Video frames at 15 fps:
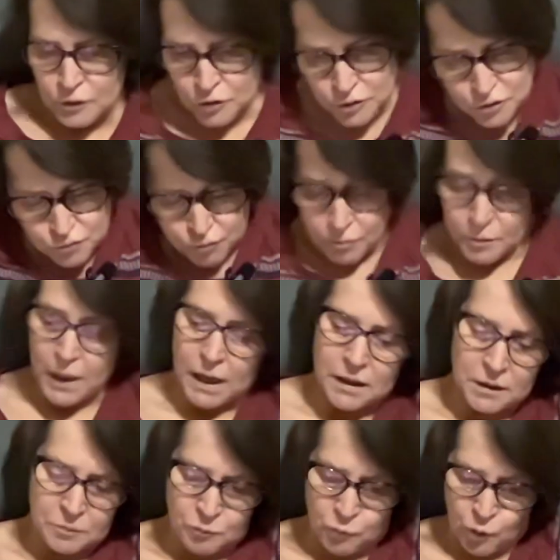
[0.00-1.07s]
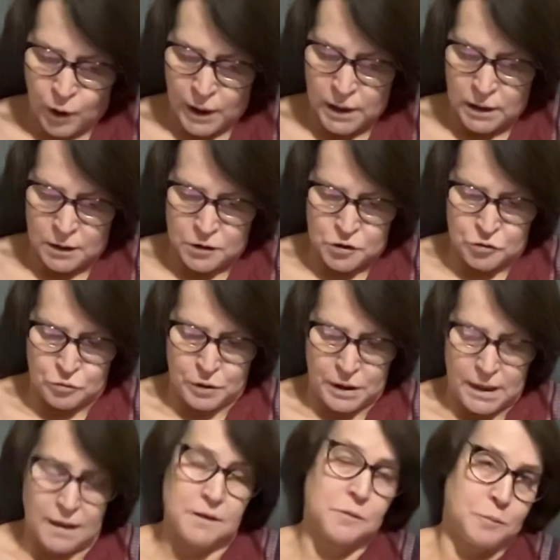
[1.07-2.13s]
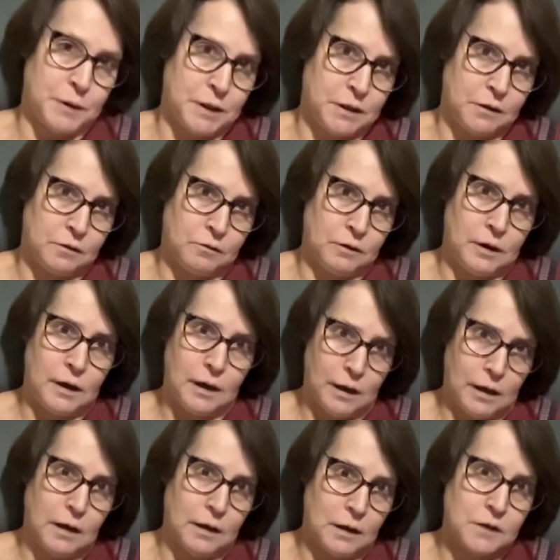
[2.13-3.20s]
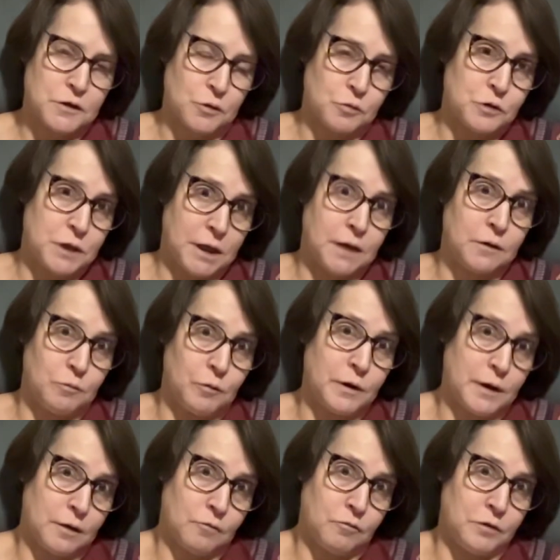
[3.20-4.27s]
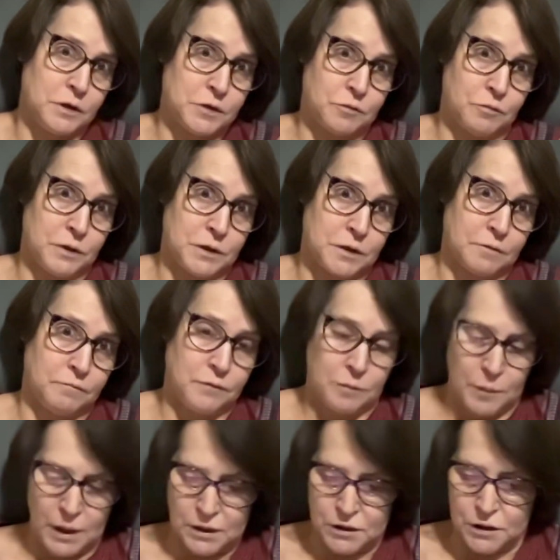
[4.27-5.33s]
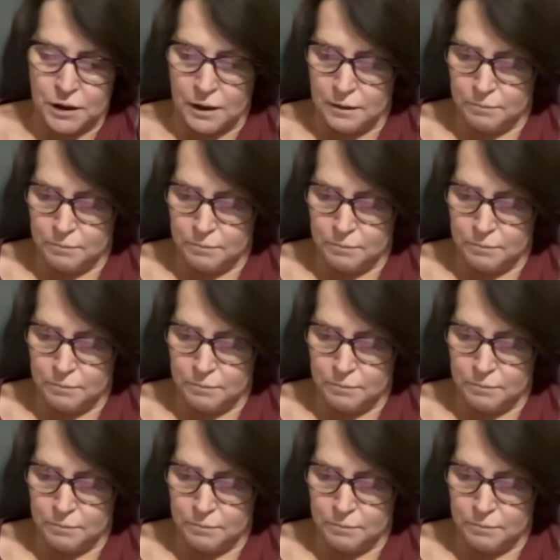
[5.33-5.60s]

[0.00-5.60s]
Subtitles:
Traumatic brain injury has been associated with increased risk of dementia.